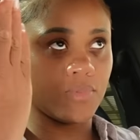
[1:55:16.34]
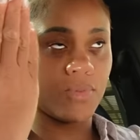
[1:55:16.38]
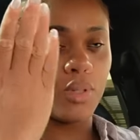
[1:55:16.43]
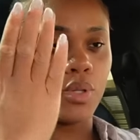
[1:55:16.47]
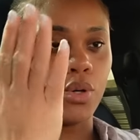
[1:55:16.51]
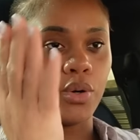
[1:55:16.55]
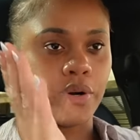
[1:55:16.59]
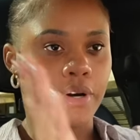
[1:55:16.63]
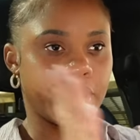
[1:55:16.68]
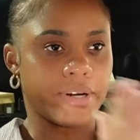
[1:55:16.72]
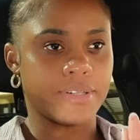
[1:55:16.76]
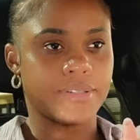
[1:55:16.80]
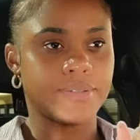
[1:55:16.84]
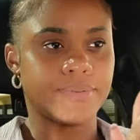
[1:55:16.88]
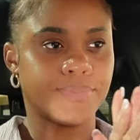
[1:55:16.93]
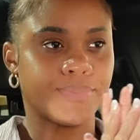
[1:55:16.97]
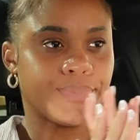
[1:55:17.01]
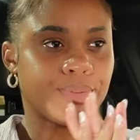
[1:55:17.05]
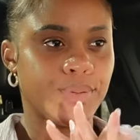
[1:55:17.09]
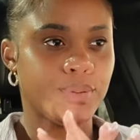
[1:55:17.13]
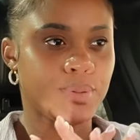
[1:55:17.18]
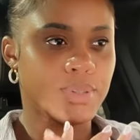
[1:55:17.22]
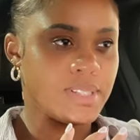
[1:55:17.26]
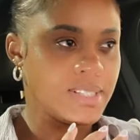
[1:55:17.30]
lord
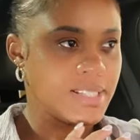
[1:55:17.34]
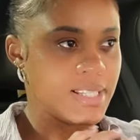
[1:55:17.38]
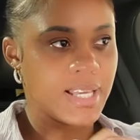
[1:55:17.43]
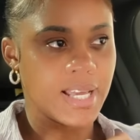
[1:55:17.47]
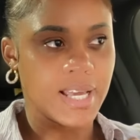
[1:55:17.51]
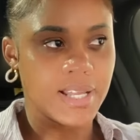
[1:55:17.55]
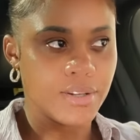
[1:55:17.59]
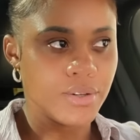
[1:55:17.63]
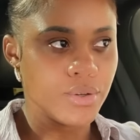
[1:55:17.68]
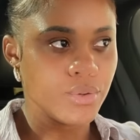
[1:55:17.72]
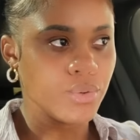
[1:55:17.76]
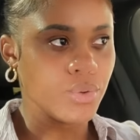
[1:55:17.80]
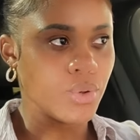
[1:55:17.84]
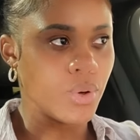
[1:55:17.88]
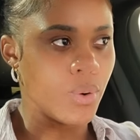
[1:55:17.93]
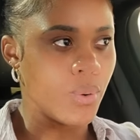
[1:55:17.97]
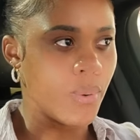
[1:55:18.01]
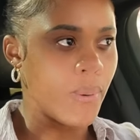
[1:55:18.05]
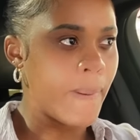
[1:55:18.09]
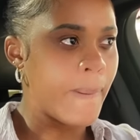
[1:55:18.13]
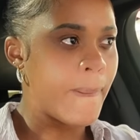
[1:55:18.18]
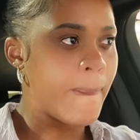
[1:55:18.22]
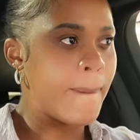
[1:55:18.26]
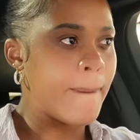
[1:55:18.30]
you see and you
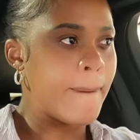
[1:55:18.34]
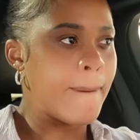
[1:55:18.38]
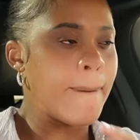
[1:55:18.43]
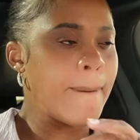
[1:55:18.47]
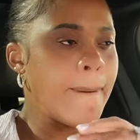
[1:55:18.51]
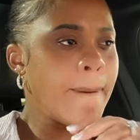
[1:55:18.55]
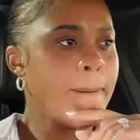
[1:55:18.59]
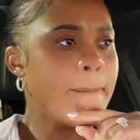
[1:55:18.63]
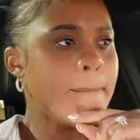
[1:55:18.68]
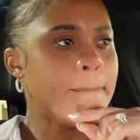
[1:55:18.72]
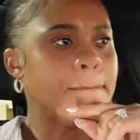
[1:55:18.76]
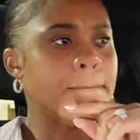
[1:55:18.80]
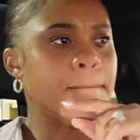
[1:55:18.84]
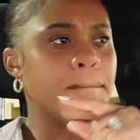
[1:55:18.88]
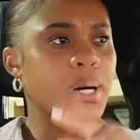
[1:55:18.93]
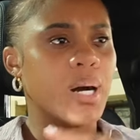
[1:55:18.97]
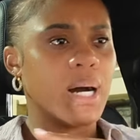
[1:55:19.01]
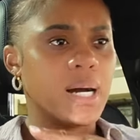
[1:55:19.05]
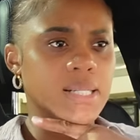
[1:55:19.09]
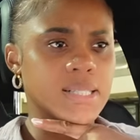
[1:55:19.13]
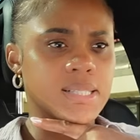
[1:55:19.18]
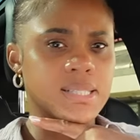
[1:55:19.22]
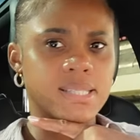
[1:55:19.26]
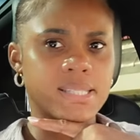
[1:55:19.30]
know
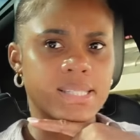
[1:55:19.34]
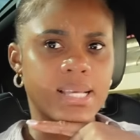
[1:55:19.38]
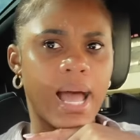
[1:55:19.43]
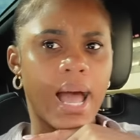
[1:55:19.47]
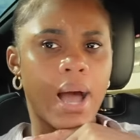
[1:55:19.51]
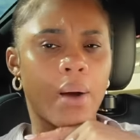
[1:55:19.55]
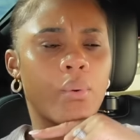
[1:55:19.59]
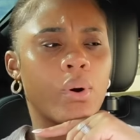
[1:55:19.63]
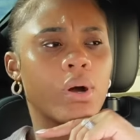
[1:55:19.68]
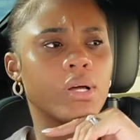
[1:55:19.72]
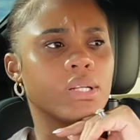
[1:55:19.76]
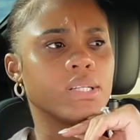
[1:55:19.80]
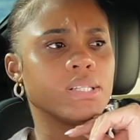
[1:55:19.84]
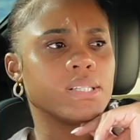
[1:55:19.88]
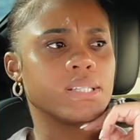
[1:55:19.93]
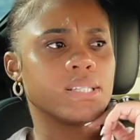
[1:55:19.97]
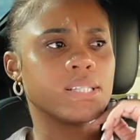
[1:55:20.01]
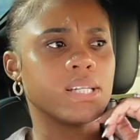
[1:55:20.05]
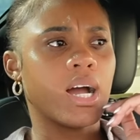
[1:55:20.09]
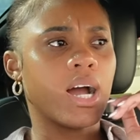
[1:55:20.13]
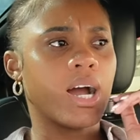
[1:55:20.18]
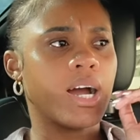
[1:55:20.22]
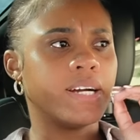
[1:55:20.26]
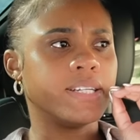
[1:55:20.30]
but i want to
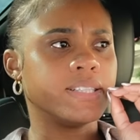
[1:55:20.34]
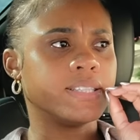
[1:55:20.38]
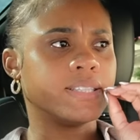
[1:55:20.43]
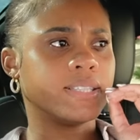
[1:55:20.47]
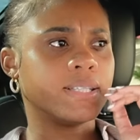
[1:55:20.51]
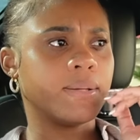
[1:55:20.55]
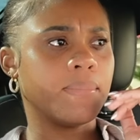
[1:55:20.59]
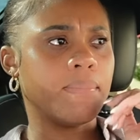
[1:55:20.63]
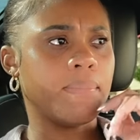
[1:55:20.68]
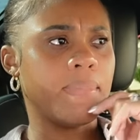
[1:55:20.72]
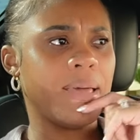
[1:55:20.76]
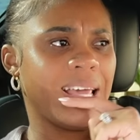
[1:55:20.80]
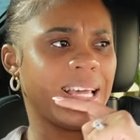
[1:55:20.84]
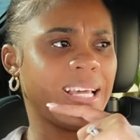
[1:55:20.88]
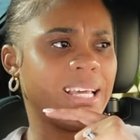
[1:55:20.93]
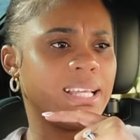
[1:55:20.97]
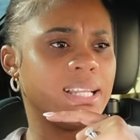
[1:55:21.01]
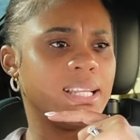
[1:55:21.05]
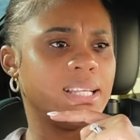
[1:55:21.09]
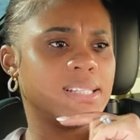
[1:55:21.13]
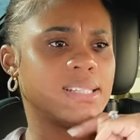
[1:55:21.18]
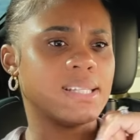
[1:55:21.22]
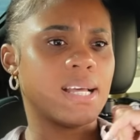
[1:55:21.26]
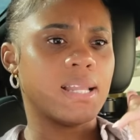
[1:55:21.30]
start
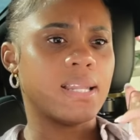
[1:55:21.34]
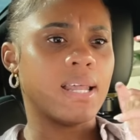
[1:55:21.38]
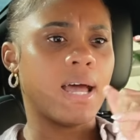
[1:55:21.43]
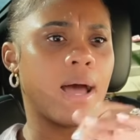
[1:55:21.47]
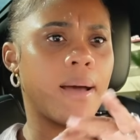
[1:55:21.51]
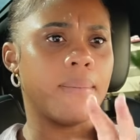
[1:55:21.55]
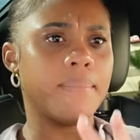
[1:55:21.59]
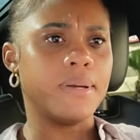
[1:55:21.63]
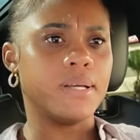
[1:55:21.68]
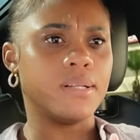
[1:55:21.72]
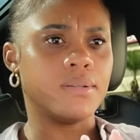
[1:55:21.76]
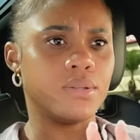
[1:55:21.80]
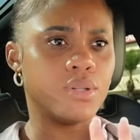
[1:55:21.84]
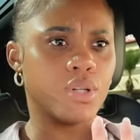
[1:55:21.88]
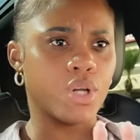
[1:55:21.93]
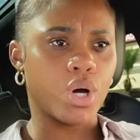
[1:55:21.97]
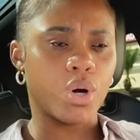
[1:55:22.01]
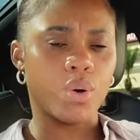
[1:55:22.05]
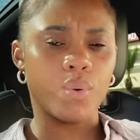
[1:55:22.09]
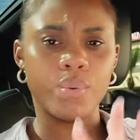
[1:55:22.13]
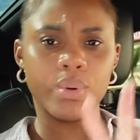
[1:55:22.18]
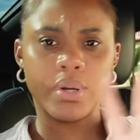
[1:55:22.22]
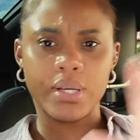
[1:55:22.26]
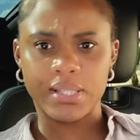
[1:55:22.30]
making it an habit
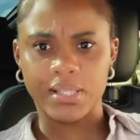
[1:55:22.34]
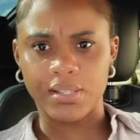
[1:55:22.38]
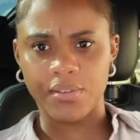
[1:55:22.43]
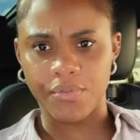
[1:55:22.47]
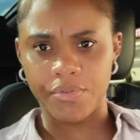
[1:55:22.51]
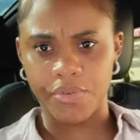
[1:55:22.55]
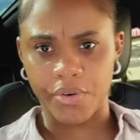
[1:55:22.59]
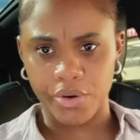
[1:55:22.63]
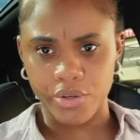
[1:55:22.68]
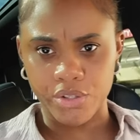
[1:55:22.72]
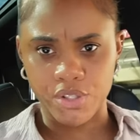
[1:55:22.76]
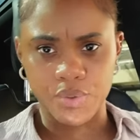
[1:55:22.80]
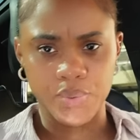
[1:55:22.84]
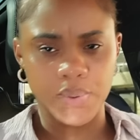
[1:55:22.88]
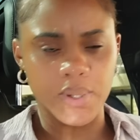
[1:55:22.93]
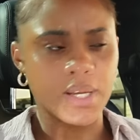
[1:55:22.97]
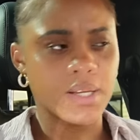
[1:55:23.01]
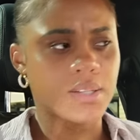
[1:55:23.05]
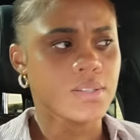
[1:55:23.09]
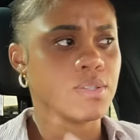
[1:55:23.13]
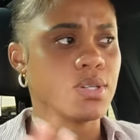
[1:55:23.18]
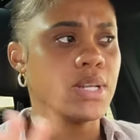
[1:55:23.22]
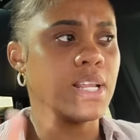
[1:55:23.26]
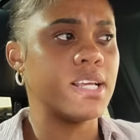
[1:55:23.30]
now it's the first
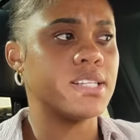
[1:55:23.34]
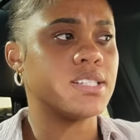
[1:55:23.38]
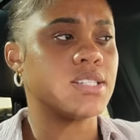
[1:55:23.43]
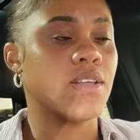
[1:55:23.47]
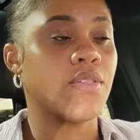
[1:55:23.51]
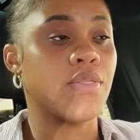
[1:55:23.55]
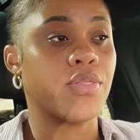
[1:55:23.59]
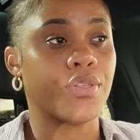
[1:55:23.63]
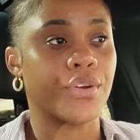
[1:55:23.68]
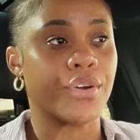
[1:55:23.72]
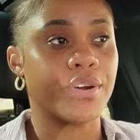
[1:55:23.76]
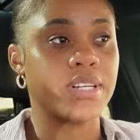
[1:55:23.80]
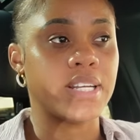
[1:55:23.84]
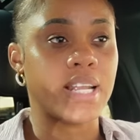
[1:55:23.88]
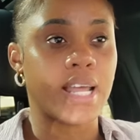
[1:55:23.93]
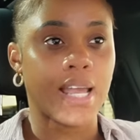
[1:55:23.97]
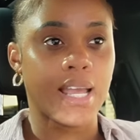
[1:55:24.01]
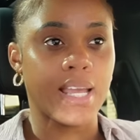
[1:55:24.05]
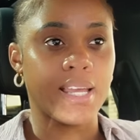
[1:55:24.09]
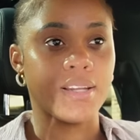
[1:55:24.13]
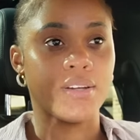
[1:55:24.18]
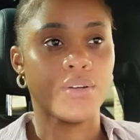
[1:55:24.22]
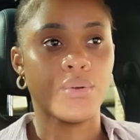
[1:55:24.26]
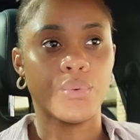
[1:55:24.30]
week today is the third
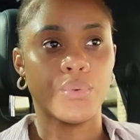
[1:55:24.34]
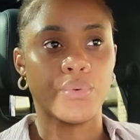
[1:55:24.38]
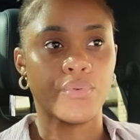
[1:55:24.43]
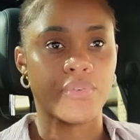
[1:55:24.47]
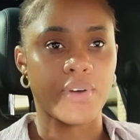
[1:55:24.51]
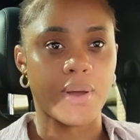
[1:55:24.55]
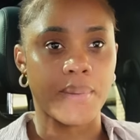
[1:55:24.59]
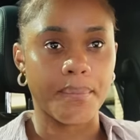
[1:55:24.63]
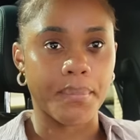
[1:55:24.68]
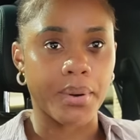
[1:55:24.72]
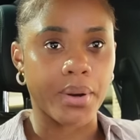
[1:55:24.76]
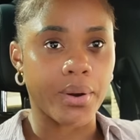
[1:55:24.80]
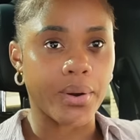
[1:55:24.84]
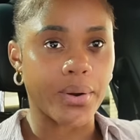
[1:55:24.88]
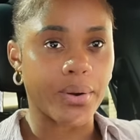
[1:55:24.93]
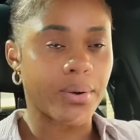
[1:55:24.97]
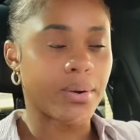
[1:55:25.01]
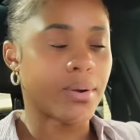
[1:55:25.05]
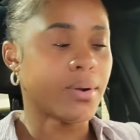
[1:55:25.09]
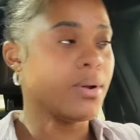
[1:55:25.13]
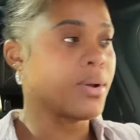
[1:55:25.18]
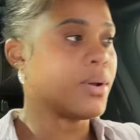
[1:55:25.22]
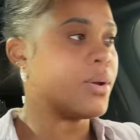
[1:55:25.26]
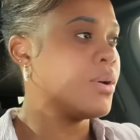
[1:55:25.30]
day in november
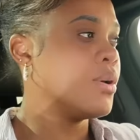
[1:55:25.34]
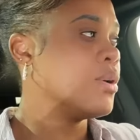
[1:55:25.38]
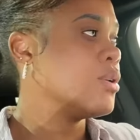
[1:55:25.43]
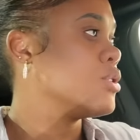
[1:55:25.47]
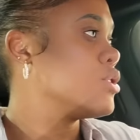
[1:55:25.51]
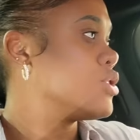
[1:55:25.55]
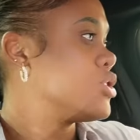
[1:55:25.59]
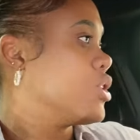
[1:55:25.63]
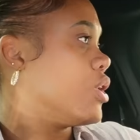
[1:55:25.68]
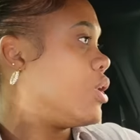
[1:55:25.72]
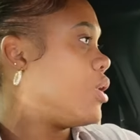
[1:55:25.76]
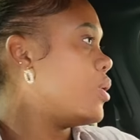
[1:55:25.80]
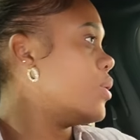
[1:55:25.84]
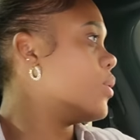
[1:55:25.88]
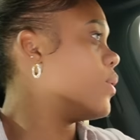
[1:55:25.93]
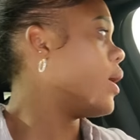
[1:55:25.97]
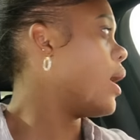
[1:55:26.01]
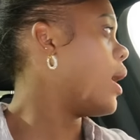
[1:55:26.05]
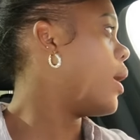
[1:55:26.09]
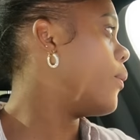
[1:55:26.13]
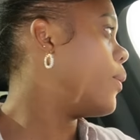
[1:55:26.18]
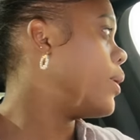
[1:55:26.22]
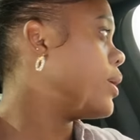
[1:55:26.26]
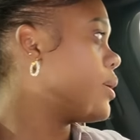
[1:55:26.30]
so
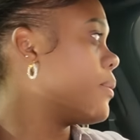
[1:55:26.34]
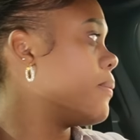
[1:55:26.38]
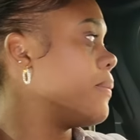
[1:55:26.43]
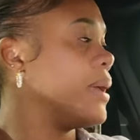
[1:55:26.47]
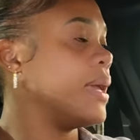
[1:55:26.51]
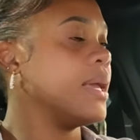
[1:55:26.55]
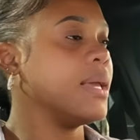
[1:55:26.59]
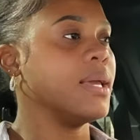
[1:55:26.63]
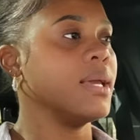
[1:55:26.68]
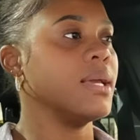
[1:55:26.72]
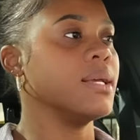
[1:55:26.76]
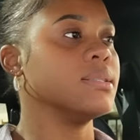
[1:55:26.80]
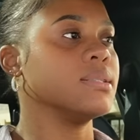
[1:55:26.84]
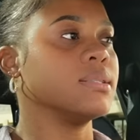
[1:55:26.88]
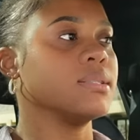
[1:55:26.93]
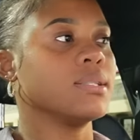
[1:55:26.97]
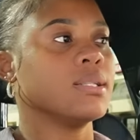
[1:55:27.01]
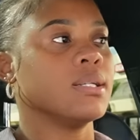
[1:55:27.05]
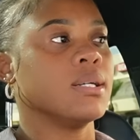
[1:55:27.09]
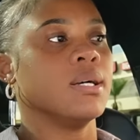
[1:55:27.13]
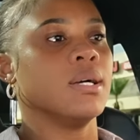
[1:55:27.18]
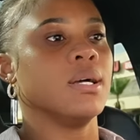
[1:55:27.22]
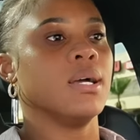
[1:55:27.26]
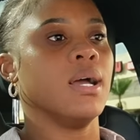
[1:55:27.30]
i want to make
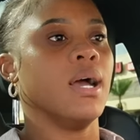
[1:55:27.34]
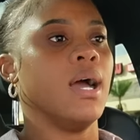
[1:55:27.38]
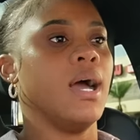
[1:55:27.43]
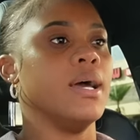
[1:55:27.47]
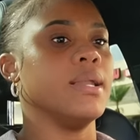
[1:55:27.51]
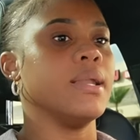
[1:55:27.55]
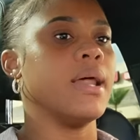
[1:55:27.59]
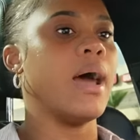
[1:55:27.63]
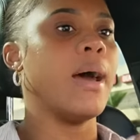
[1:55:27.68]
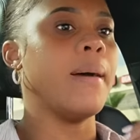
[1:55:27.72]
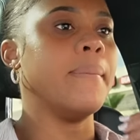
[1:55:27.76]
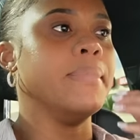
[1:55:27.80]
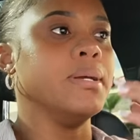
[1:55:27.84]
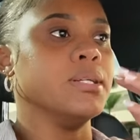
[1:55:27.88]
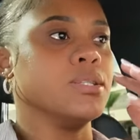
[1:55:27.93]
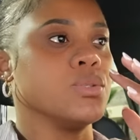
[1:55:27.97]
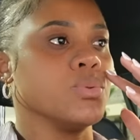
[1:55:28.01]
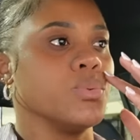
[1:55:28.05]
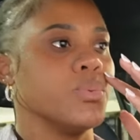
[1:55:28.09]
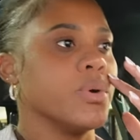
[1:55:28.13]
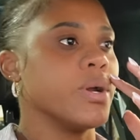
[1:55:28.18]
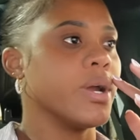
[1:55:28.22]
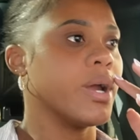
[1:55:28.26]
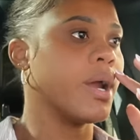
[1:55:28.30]
it an
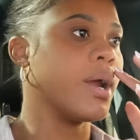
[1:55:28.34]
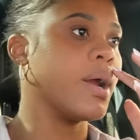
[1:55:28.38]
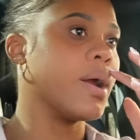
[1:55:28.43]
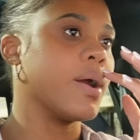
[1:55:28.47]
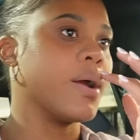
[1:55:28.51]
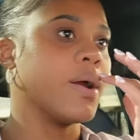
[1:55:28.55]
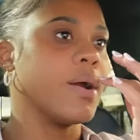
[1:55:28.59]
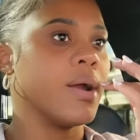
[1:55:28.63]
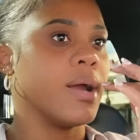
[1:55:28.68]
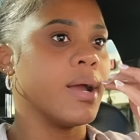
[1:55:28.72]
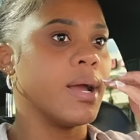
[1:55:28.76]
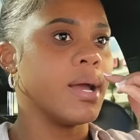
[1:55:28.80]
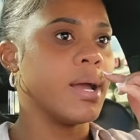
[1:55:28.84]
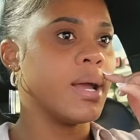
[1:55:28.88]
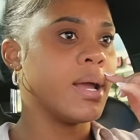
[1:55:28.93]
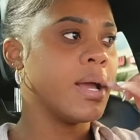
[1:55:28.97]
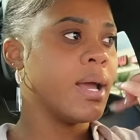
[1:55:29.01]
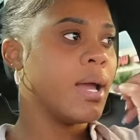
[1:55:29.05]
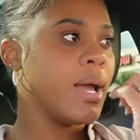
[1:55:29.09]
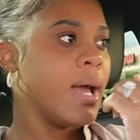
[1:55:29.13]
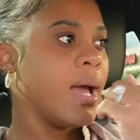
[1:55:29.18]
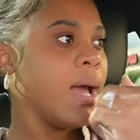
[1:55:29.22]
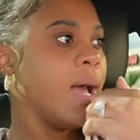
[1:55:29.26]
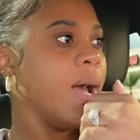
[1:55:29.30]
habit where
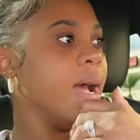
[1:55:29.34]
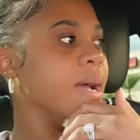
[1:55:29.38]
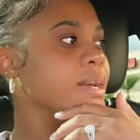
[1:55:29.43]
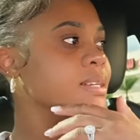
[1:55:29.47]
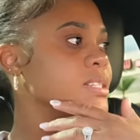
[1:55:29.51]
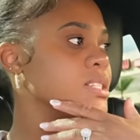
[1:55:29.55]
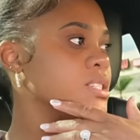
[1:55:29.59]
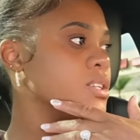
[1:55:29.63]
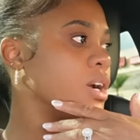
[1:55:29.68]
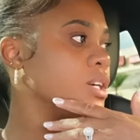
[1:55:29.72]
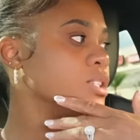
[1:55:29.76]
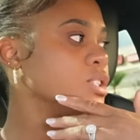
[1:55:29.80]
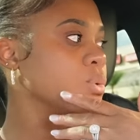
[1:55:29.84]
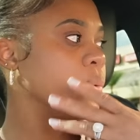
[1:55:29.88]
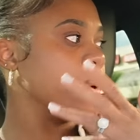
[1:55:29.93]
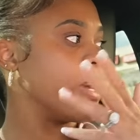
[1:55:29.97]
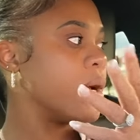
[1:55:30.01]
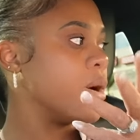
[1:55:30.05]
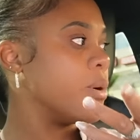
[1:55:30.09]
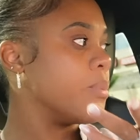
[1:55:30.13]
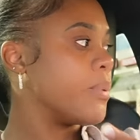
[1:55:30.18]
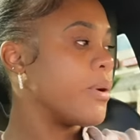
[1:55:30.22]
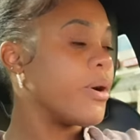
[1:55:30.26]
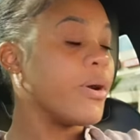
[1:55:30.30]
I start to
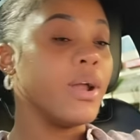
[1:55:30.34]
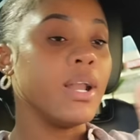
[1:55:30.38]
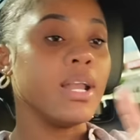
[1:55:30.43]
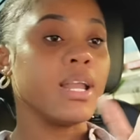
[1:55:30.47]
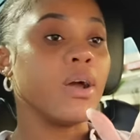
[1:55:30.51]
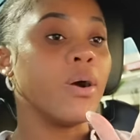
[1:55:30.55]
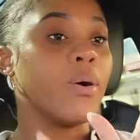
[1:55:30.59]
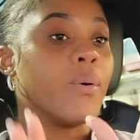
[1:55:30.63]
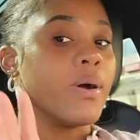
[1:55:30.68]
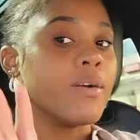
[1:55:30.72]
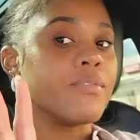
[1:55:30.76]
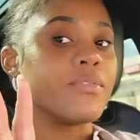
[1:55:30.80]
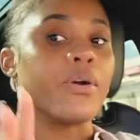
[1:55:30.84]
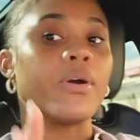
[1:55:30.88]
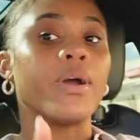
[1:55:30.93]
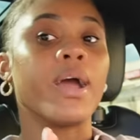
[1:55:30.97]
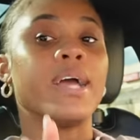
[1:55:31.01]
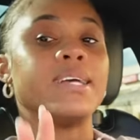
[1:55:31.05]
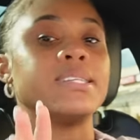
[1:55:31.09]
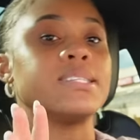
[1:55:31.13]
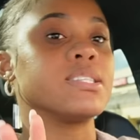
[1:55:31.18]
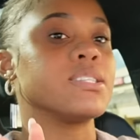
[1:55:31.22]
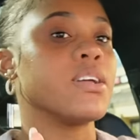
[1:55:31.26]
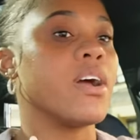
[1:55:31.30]
wake up early. However,
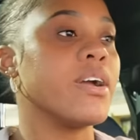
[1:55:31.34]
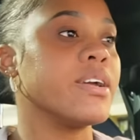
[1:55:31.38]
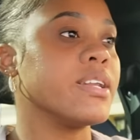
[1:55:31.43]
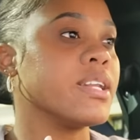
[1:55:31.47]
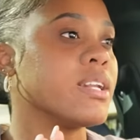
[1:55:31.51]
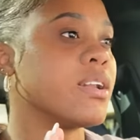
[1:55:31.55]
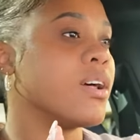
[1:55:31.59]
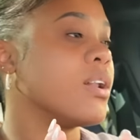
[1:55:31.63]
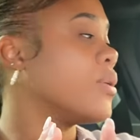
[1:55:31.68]
I started